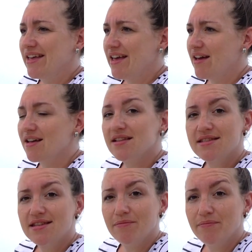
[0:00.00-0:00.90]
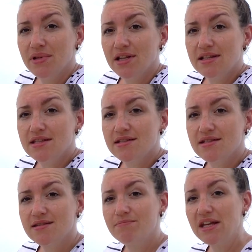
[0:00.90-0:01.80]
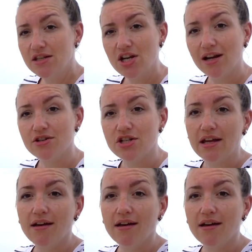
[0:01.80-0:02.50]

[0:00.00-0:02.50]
yeah, it's um, it's been challenging.